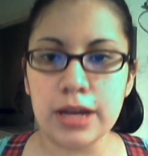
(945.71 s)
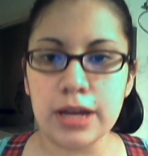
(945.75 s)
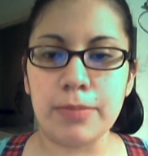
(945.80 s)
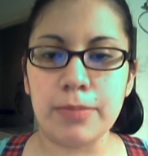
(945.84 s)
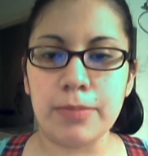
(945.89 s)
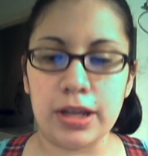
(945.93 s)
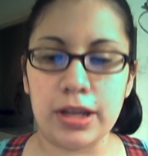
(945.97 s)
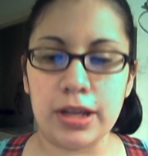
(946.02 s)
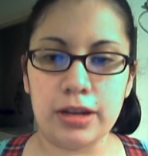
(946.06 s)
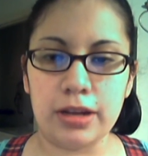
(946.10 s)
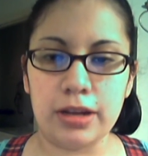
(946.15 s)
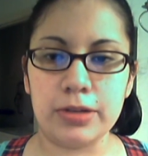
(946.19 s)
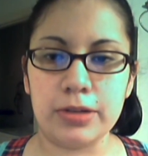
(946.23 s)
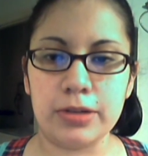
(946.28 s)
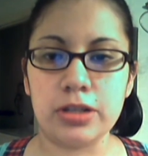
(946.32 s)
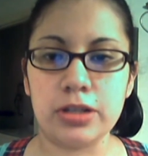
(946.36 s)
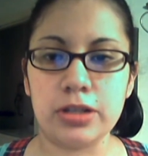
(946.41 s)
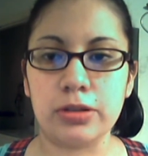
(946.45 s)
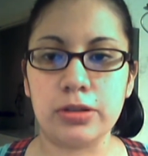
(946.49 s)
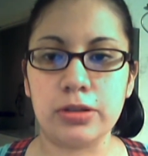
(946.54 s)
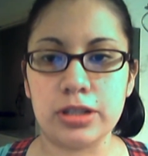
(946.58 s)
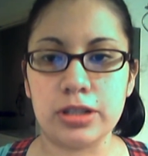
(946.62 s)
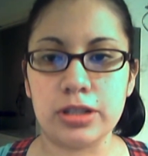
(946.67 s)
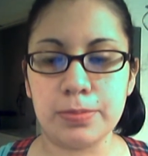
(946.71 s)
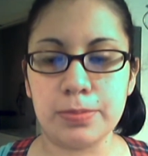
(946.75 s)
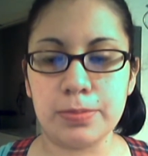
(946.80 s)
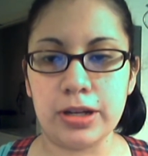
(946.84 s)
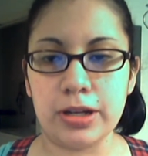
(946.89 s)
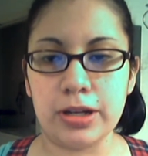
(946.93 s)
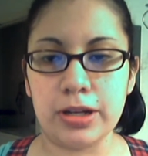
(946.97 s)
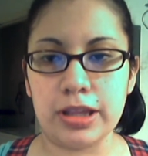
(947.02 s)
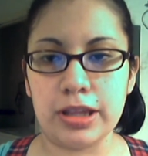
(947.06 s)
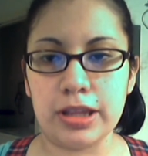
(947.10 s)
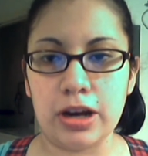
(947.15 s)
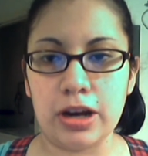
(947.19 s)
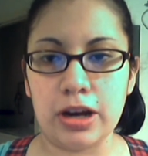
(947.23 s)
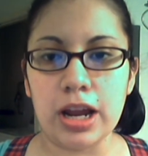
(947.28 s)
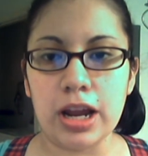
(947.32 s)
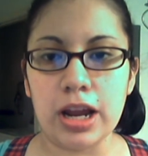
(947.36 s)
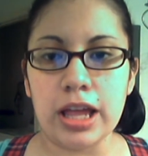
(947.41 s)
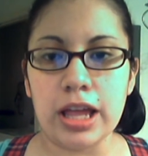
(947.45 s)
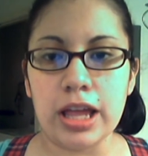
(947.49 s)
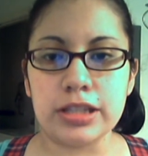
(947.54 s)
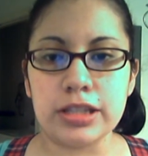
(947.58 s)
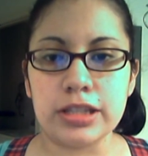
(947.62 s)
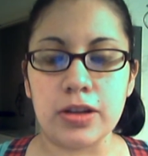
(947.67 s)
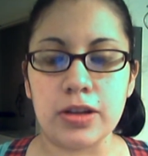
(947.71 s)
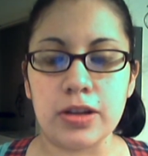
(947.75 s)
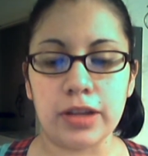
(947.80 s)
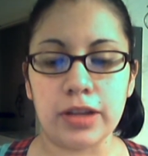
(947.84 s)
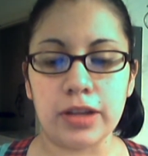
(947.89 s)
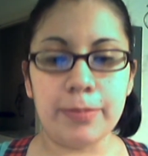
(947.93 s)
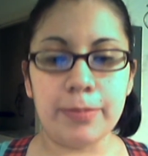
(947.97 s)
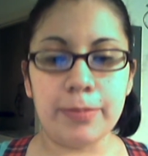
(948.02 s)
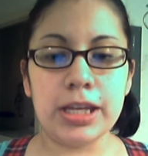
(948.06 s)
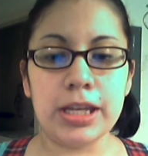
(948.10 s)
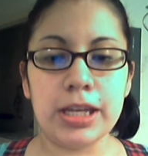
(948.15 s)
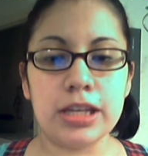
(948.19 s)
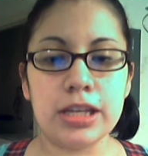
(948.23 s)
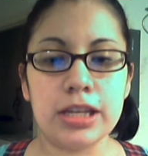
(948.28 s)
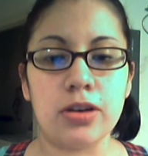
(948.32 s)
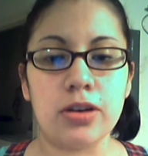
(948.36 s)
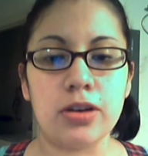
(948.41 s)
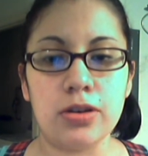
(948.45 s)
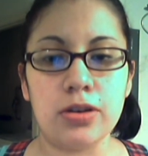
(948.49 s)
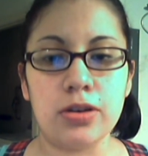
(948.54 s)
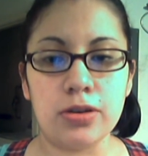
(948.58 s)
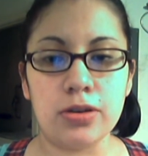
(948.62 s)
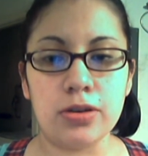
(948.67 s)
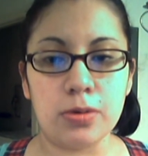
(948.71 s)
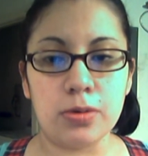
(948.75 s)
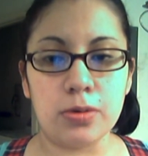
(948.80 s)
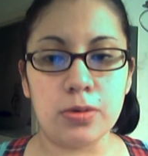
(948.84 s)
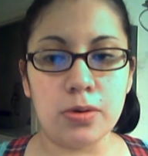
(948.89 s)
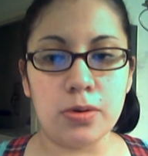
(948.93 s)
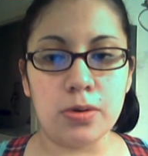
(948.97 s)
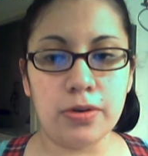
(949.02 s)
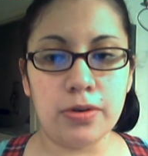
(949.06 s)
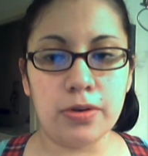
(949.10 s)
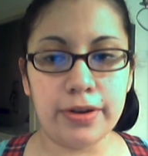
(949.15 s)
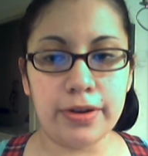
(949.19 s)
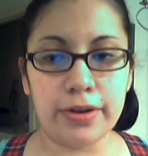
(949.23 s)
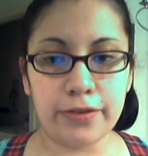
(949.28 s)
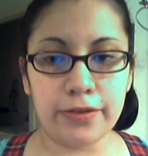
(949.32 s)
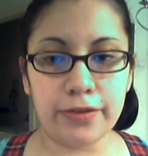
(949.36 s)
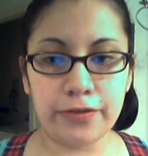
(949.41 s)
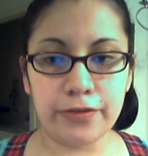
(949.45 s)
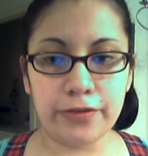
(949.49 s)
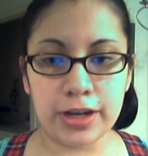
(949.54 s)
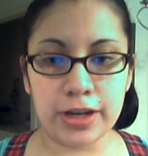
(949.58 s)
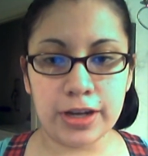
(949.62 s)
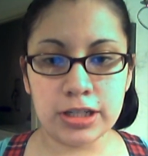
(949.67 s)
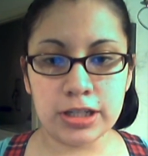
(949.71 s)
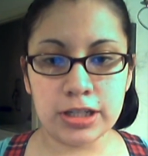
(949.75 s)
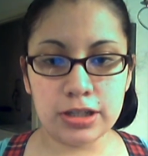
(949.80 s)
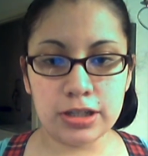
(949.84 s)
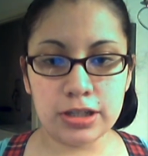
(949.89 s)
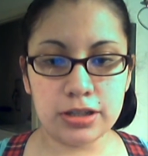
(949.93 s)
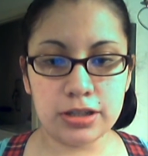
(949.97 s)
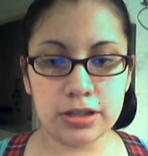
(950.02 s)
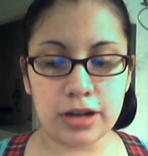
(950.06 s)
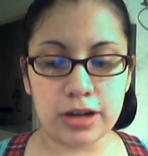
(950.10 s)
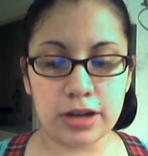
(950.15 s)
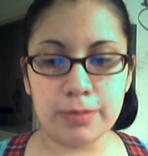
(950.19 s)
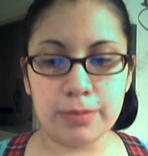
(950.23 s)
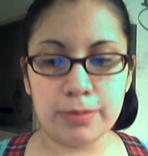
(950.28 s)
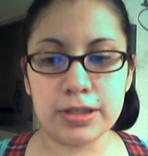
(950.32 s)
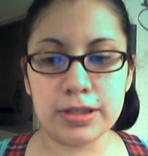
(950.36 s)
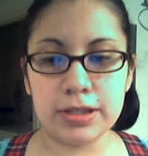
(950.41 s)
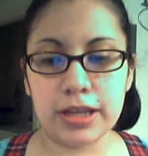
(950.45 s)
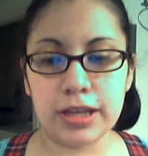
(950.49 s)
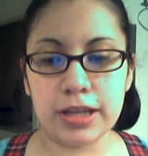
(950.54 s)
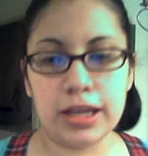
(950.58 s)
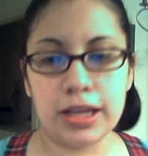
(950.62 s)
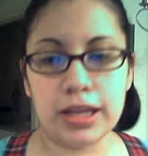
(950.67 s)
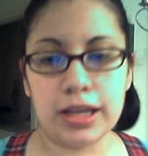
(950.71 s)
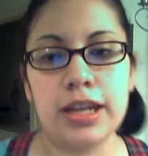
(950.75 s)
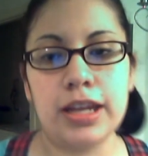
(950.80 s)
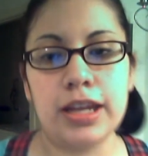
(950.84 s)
But anyways, you'll just put it there. So let me go finish and hem the bottom skirt.